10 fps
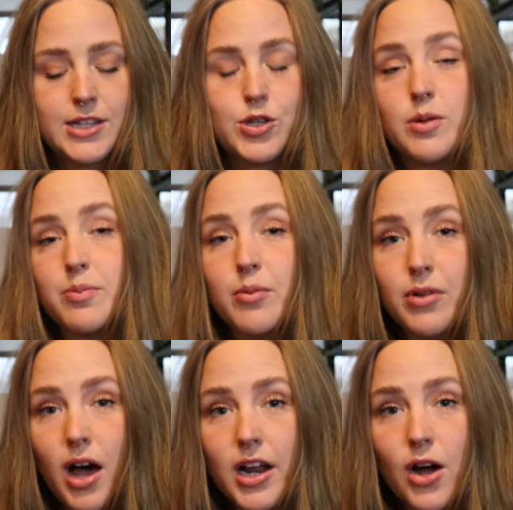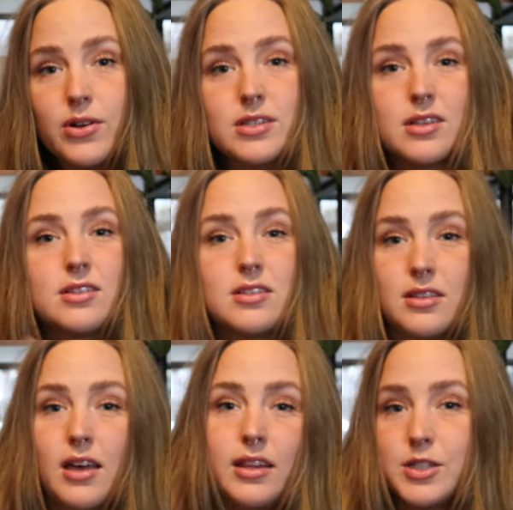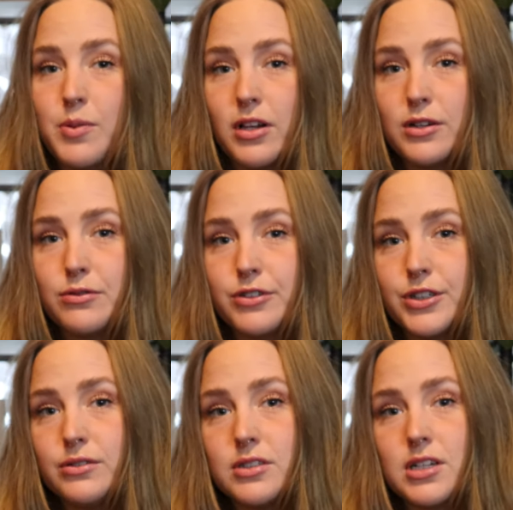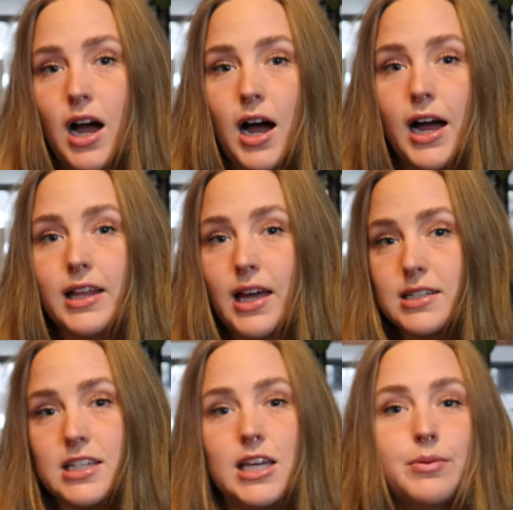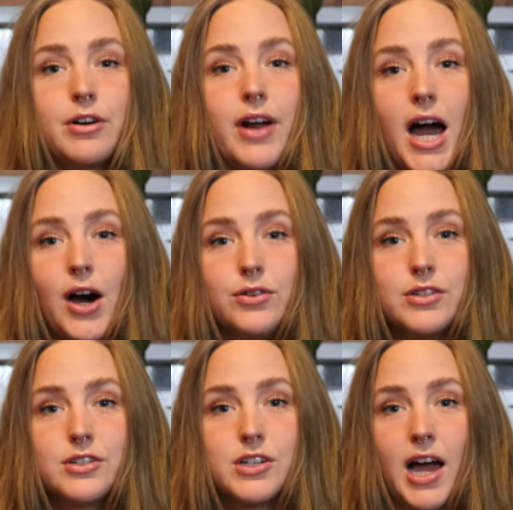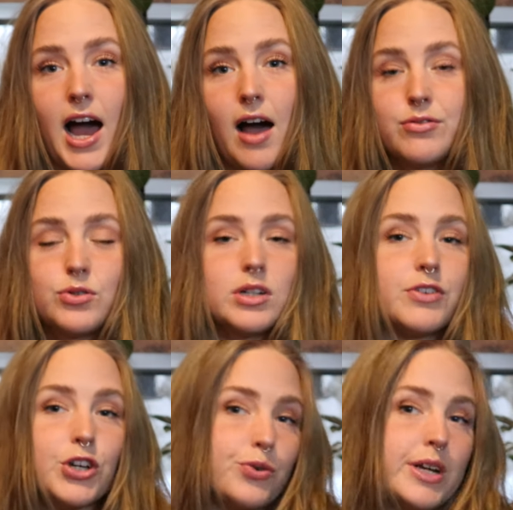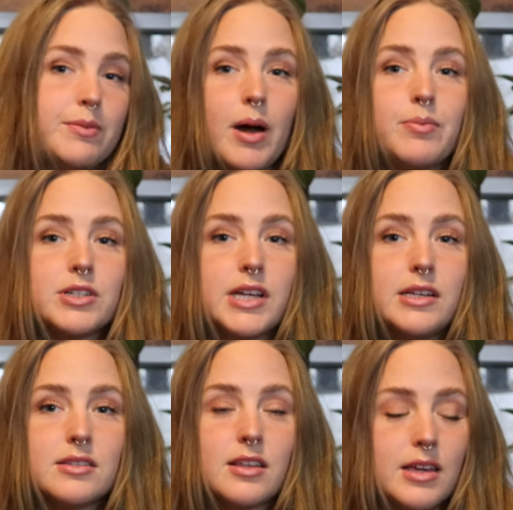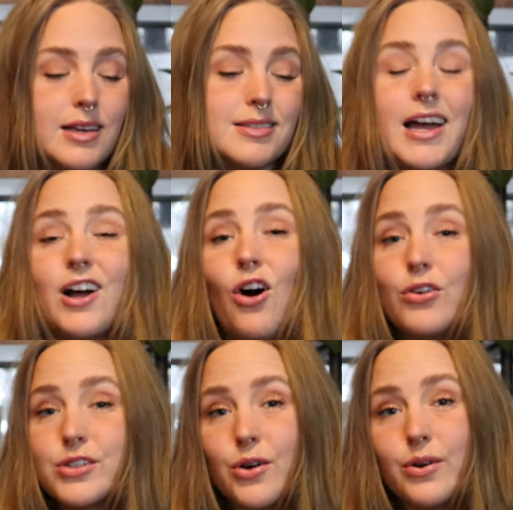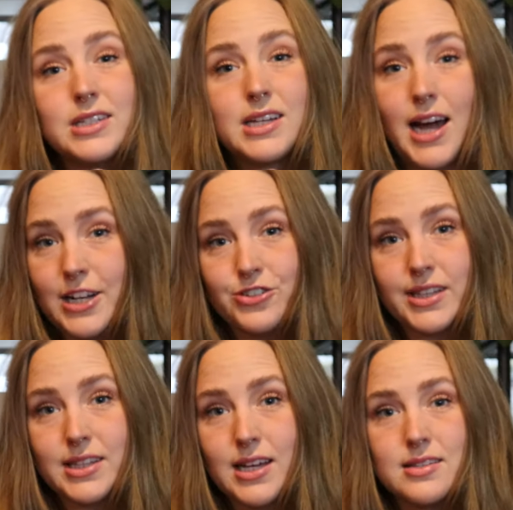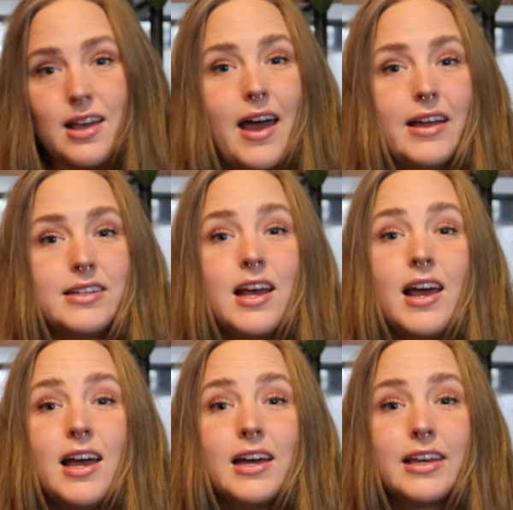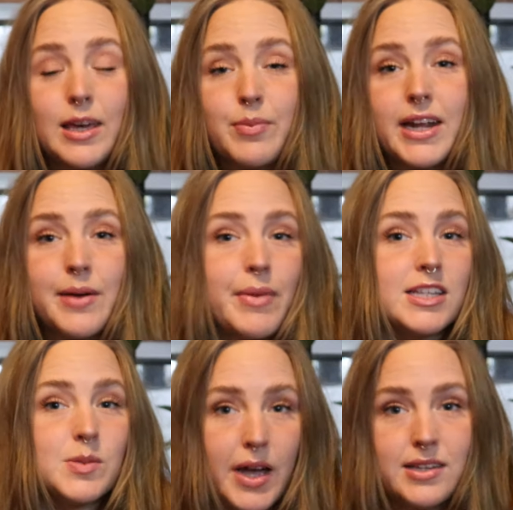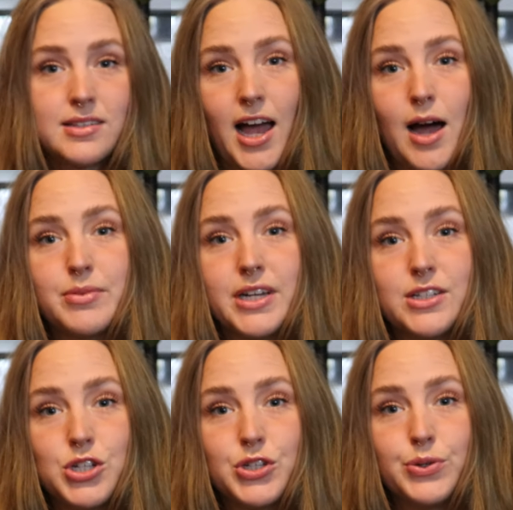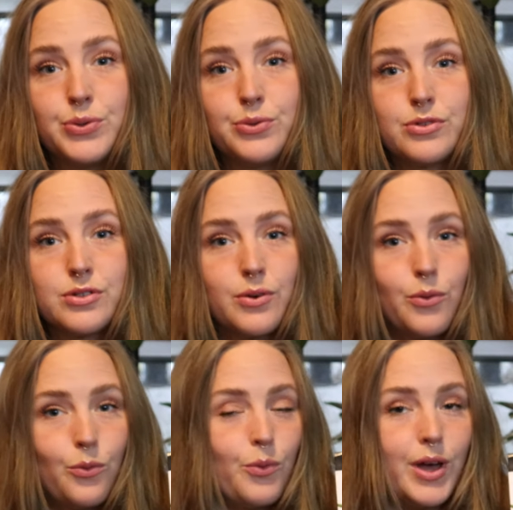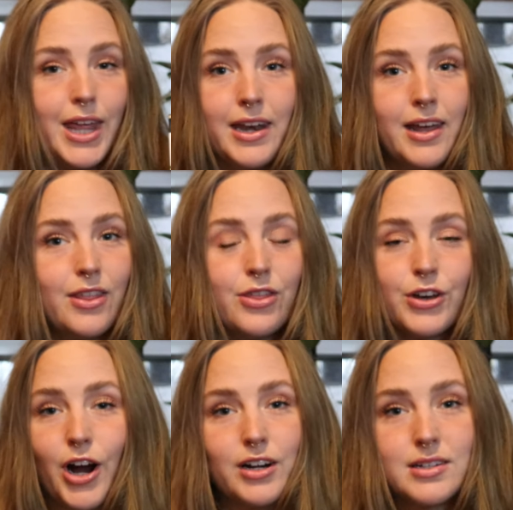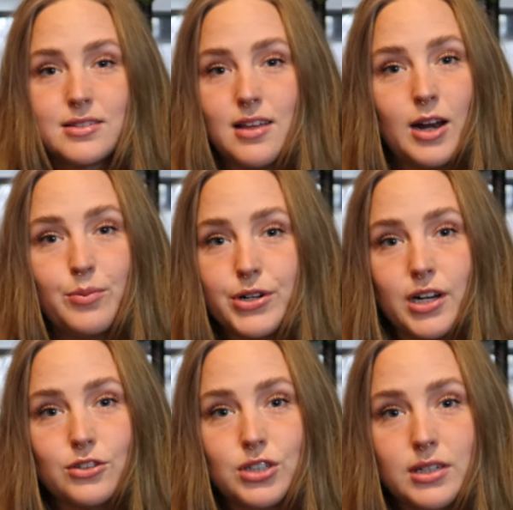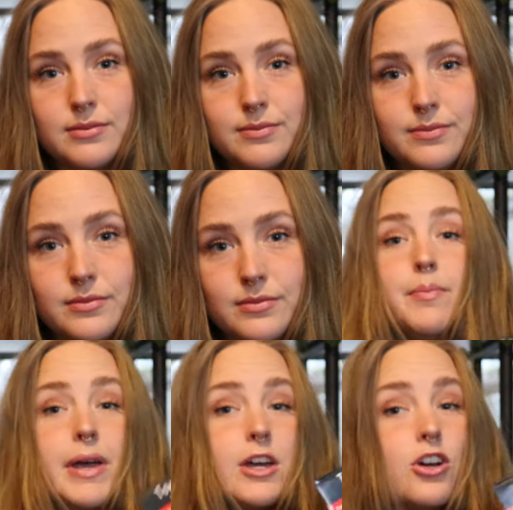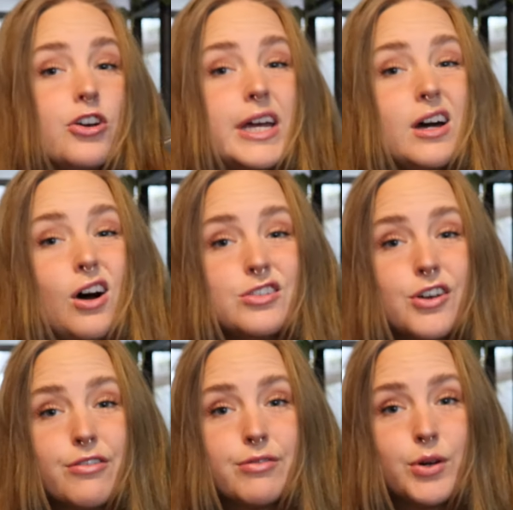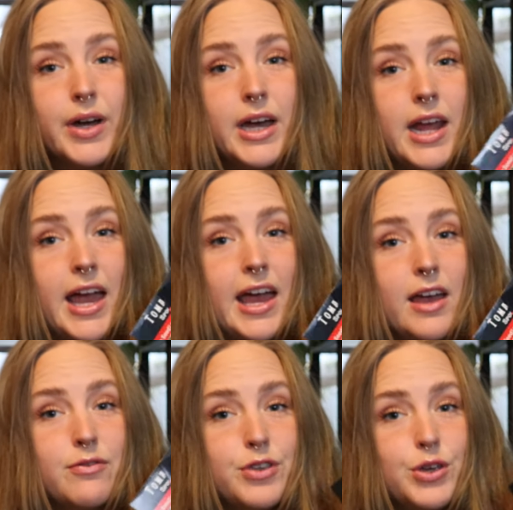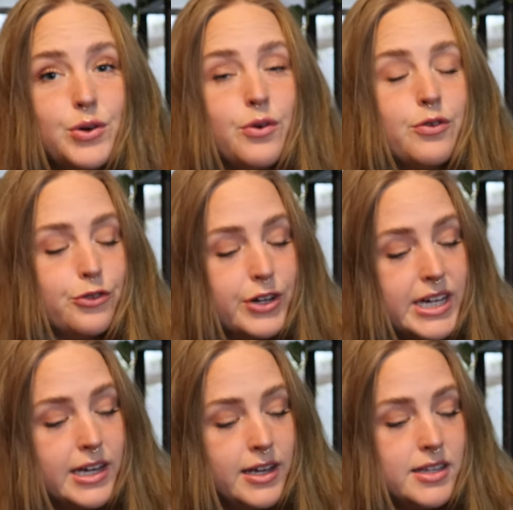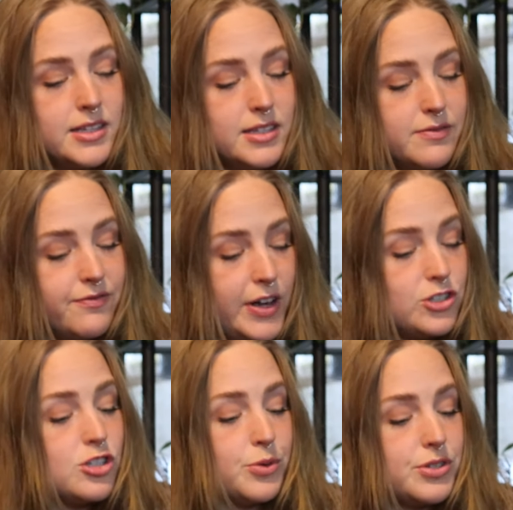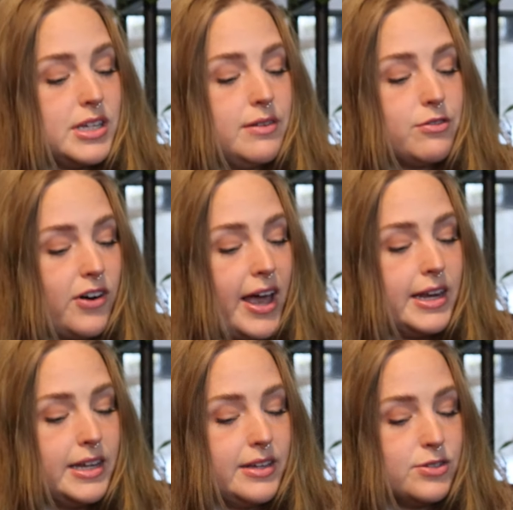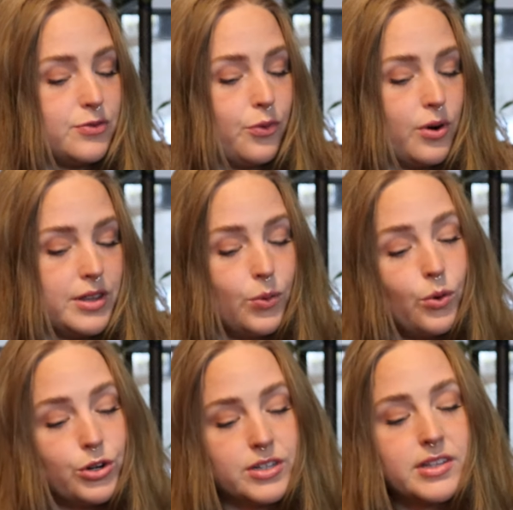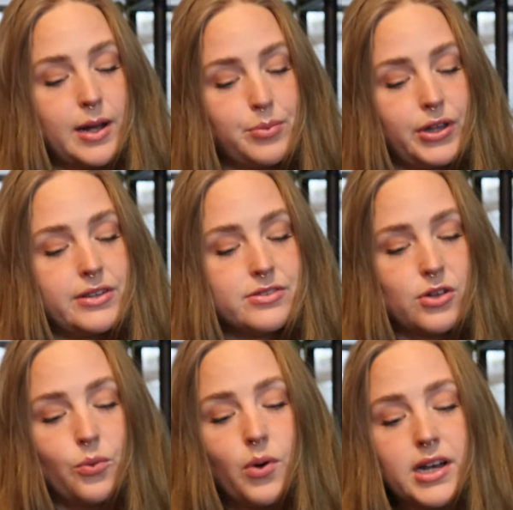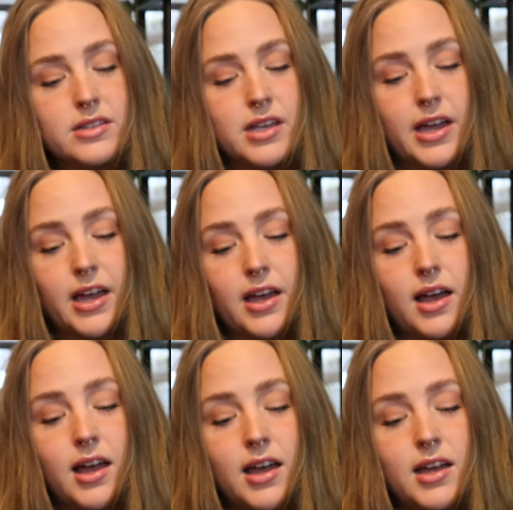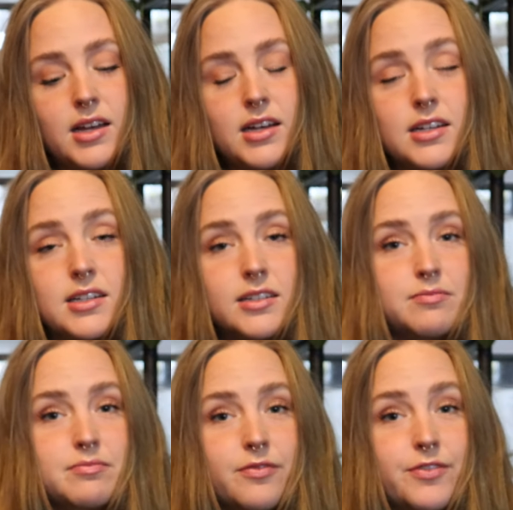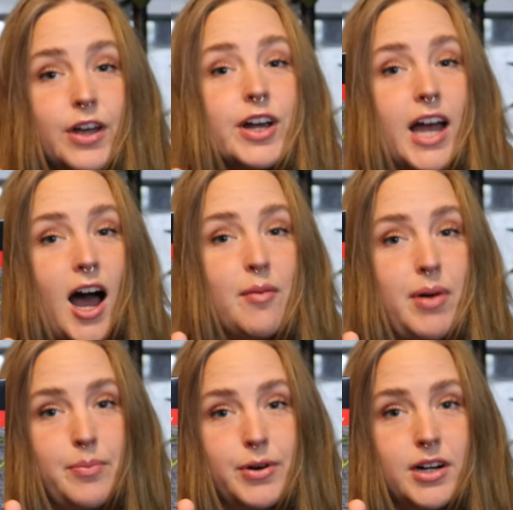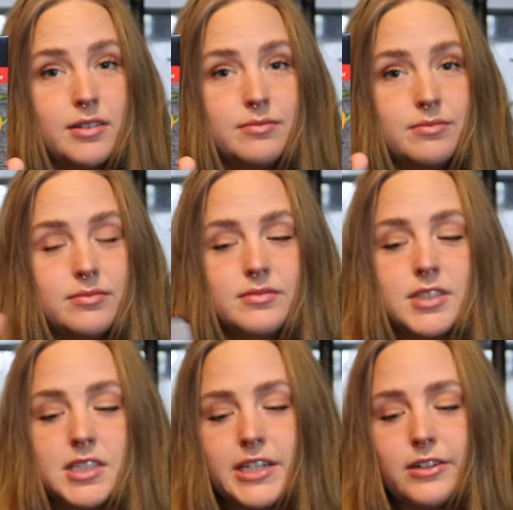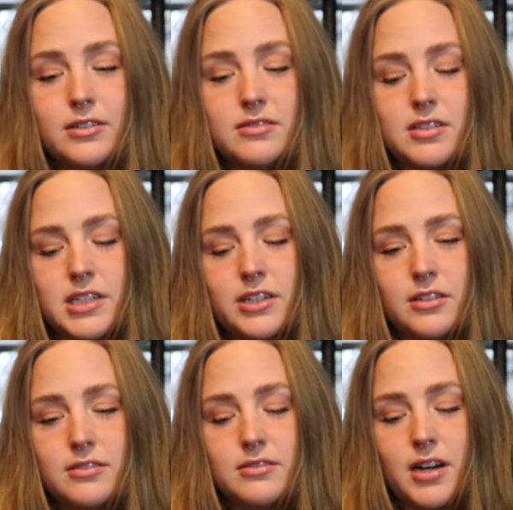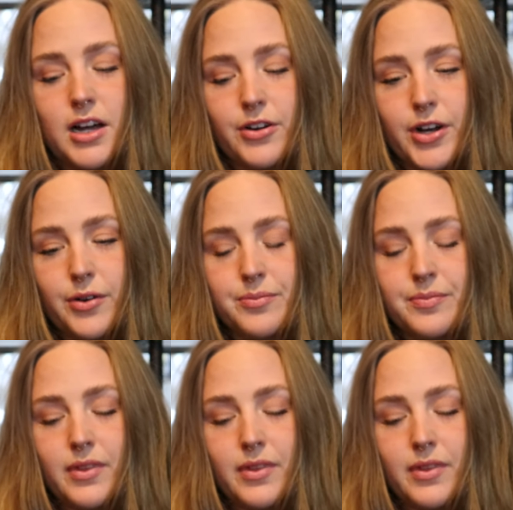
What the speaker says: And so the poblano is a slightly smaller fruit. I like to keep it around to have sort of a green pepper taste to things. I also dehydrate this and keep it in my spice cabinet to use when the garden is not in production. Baker Creek also threw in a few free vegetable seed varieties for the orders that I placed. So one is a very hot pepper. Dattel, I don't know.